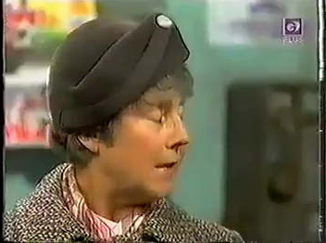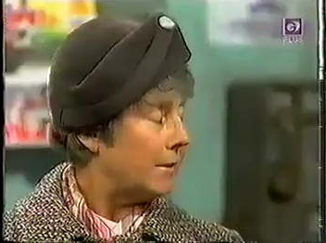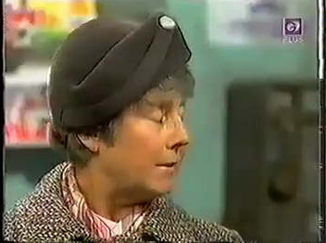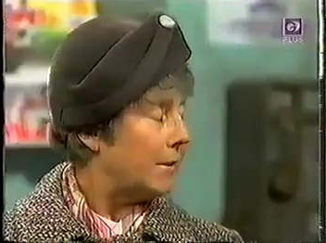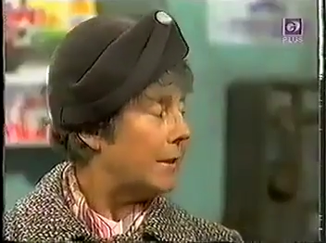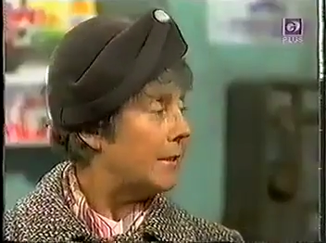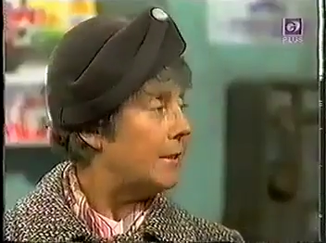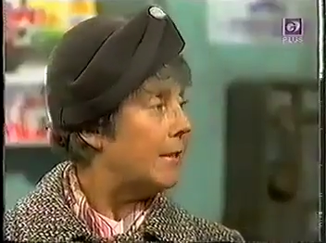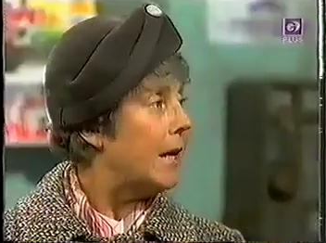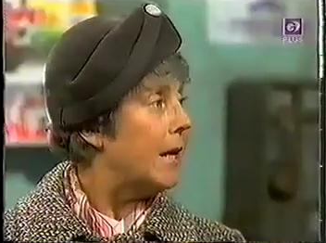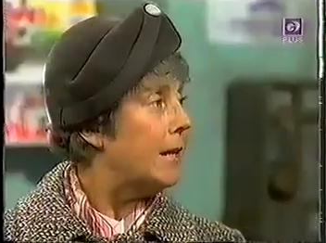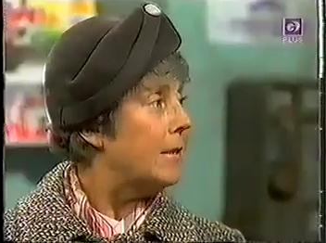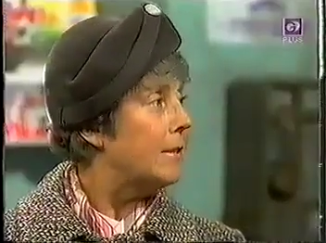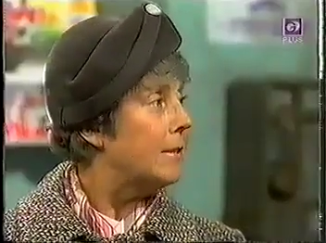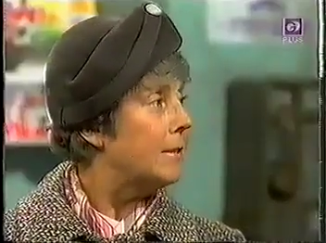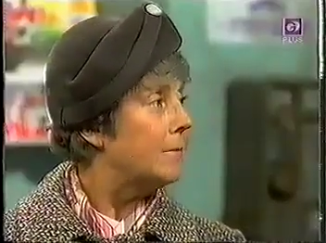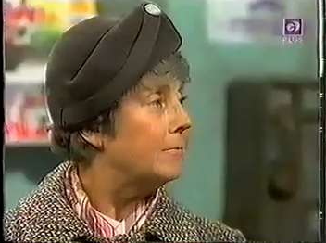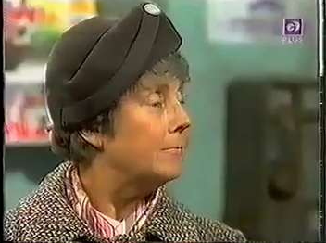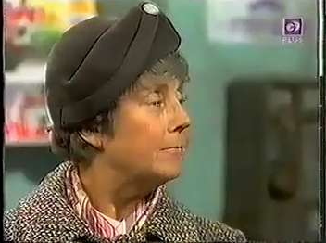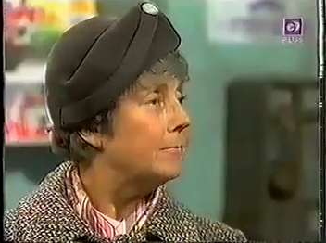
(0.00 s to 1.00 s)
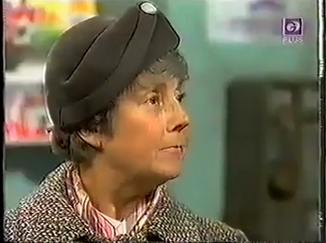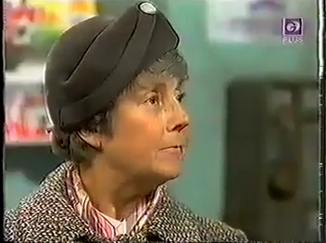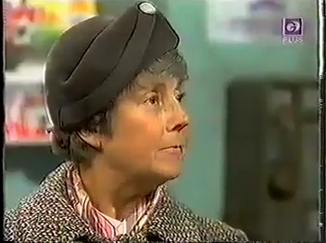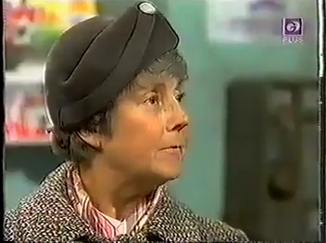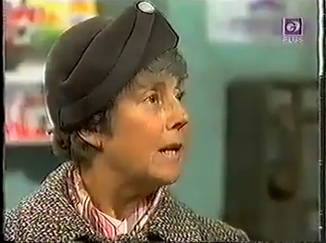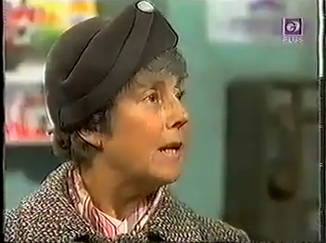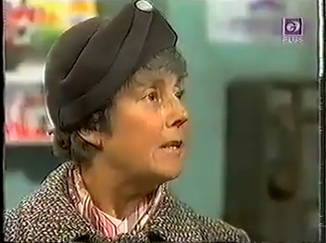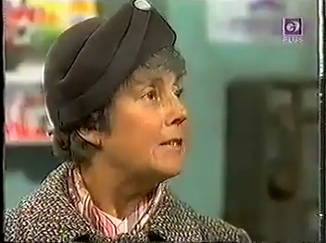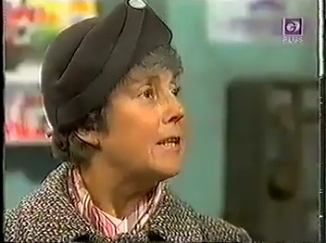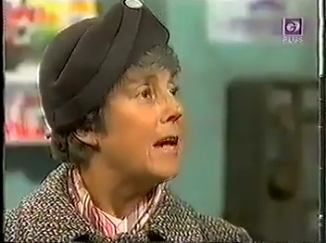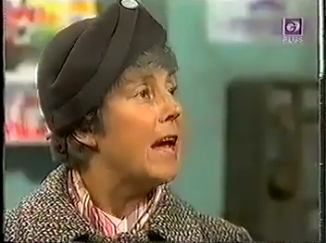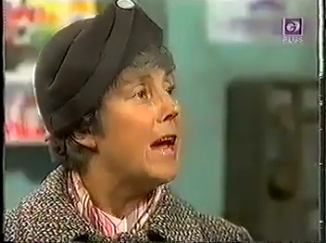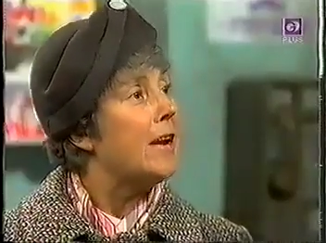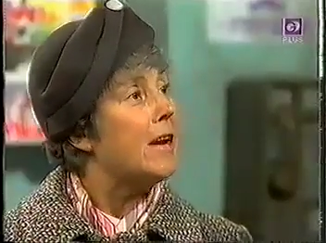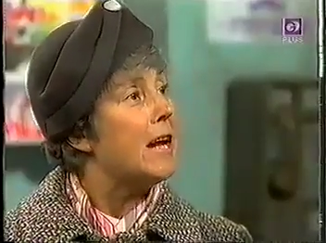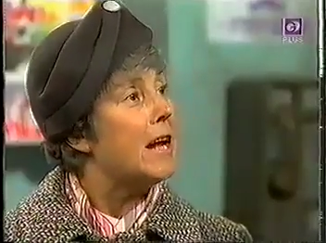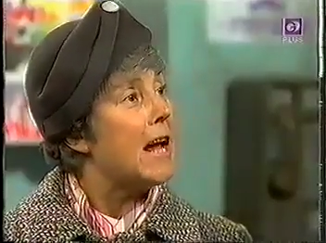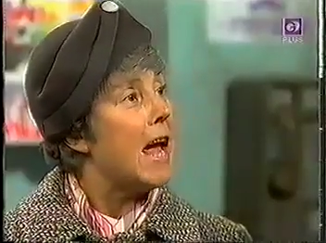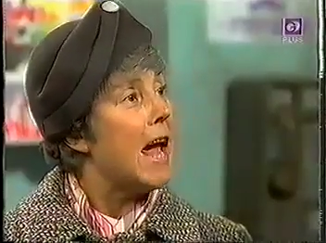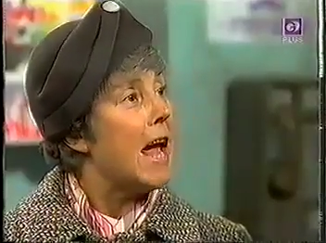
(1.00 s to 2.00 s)
Yes, he did. His
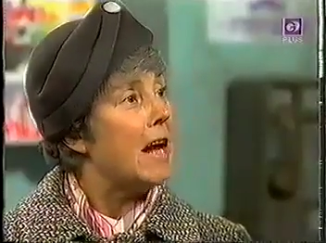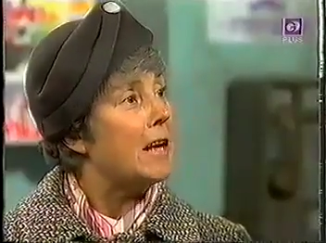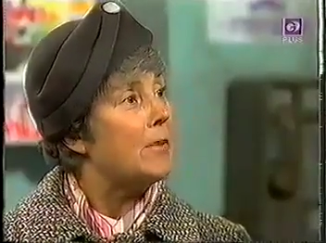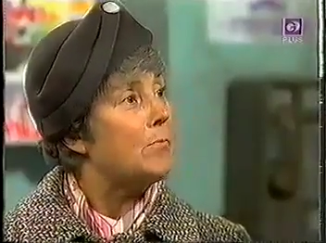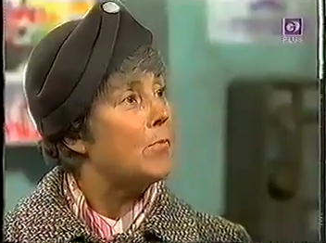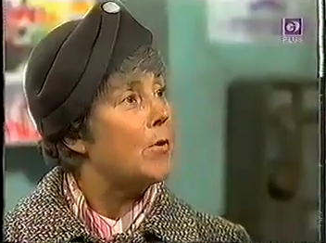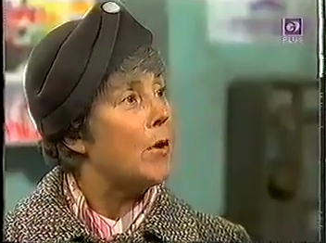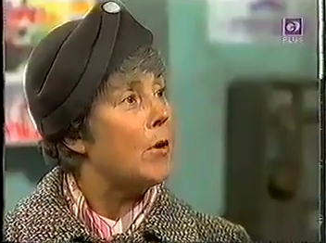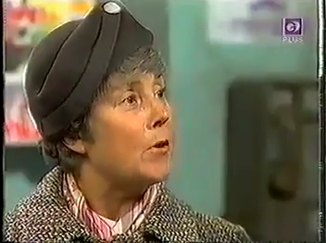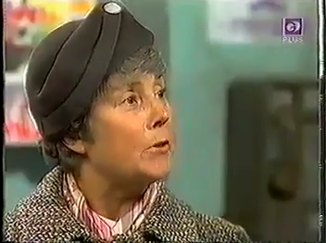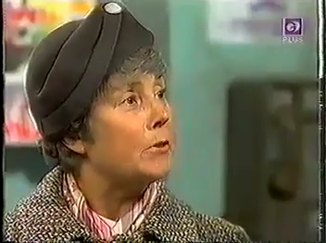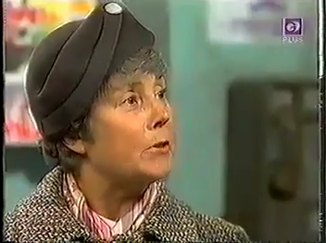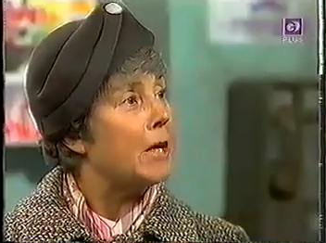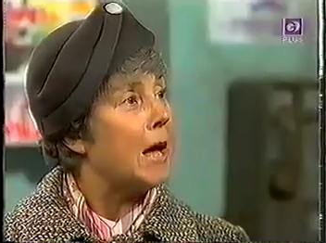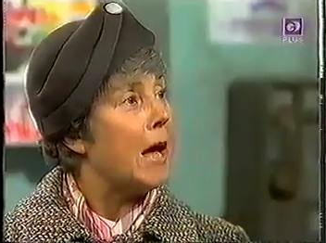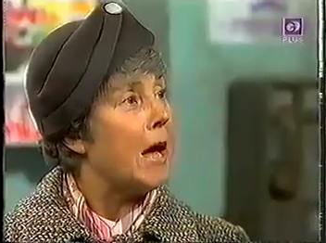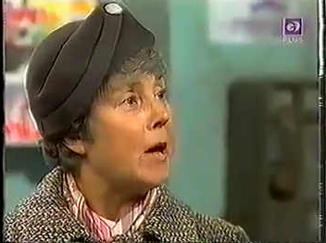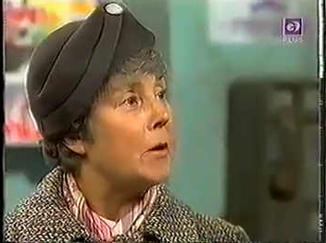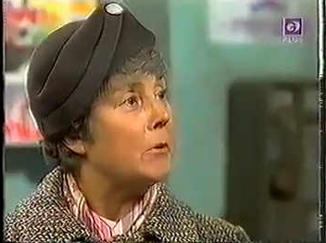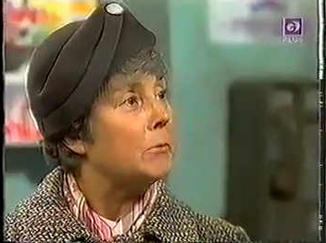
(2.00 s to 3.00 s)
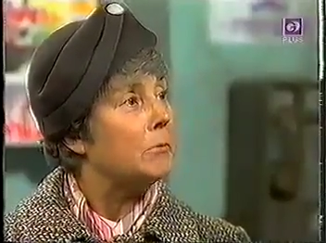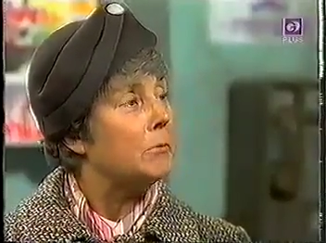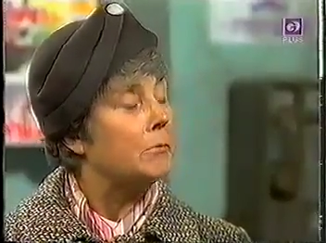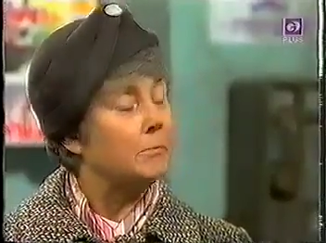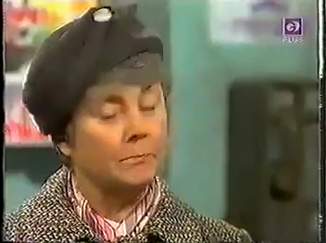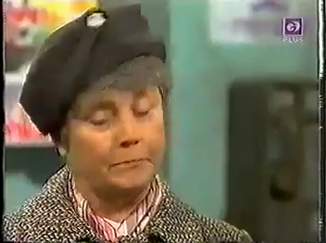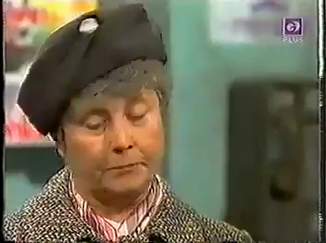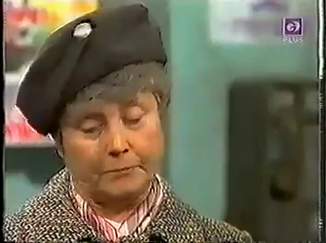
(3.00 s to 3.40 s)
hearing aid broke down.